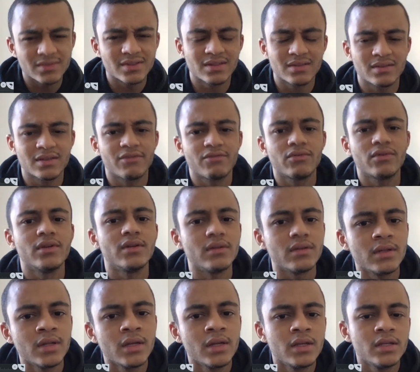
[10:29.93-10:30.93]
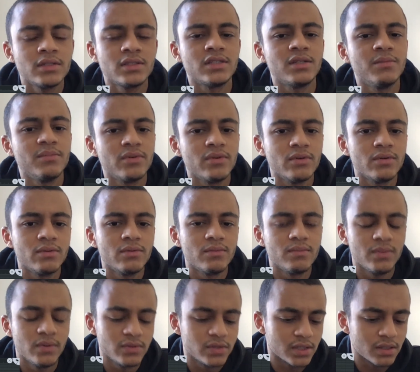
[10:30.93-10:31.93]
different simple
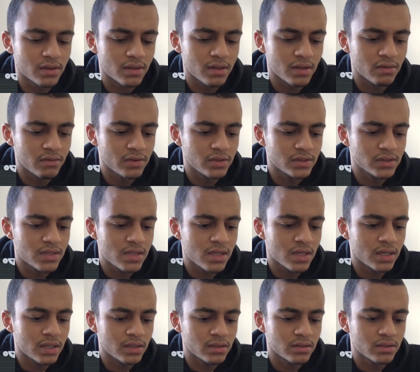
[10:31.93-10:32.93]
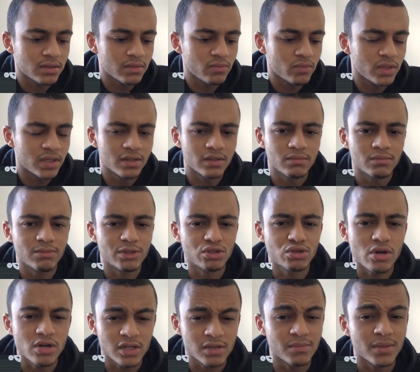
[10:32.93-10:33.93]
music theory things, and we could be
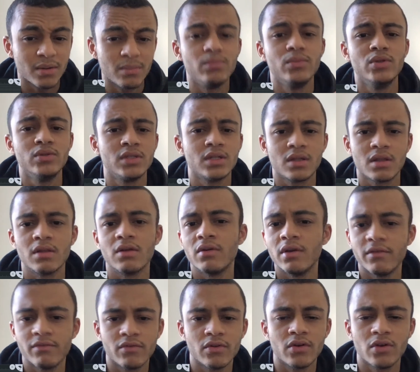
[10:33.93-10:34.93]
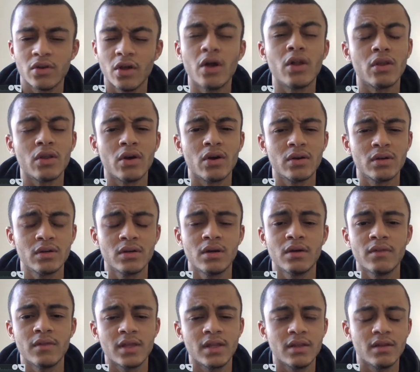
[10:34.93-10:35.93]
talking about music theory for a lot longer
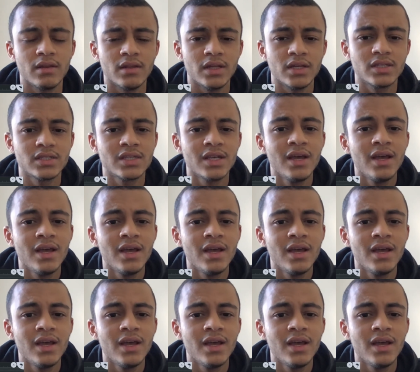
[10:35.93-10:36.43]
than this.